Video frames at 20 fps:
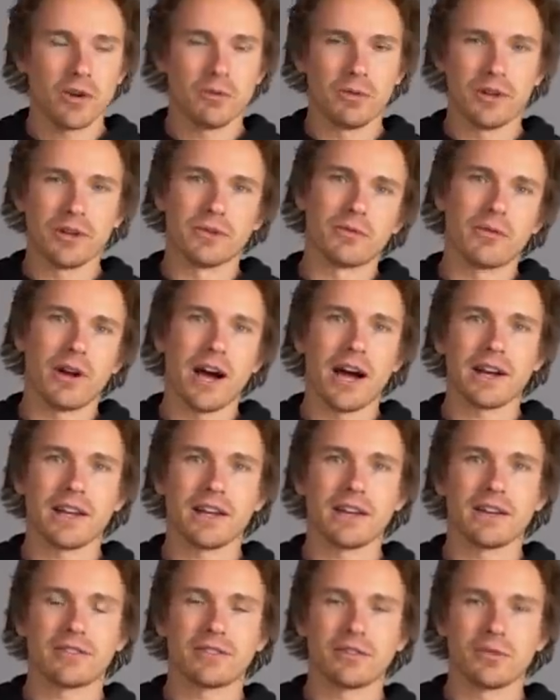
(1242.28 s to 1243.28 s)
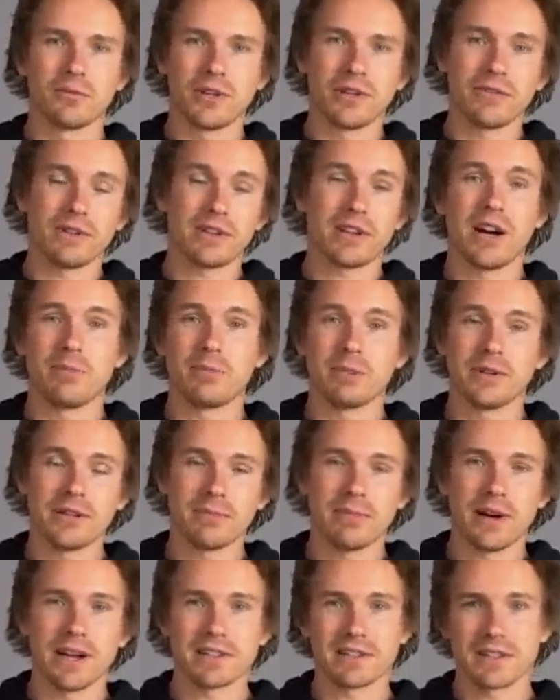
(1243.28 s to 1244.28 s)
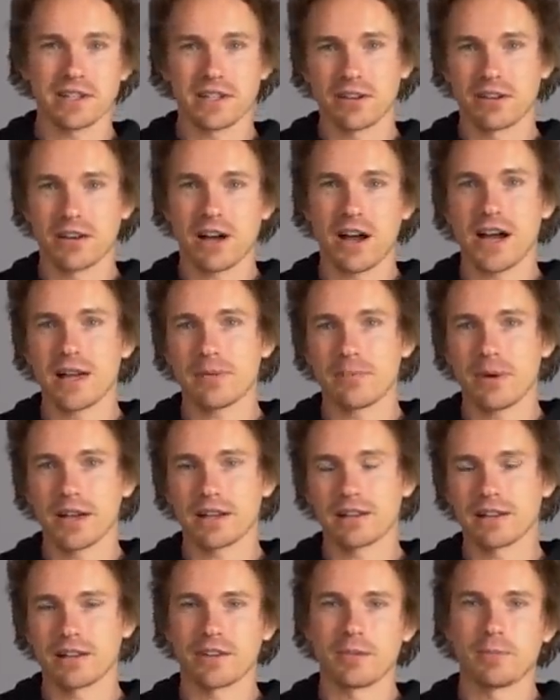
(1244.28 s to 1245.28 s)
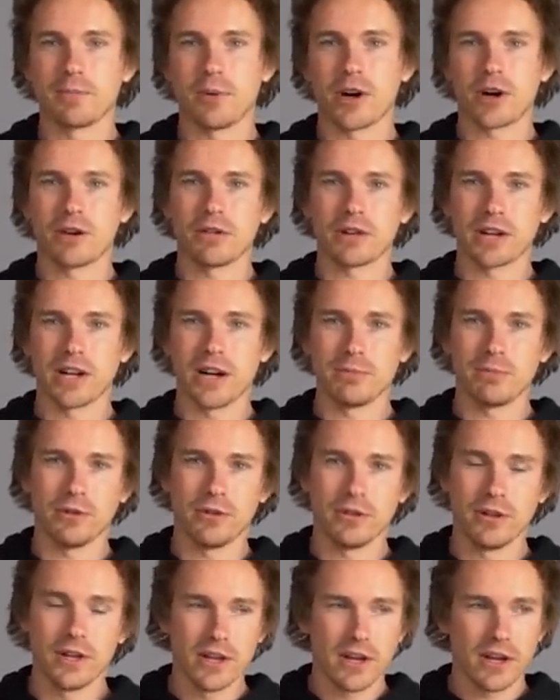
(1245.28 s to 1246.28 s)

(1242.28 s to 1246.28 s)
went riding. So we have a couple e-bikes here. High Bike let us borrow a couple.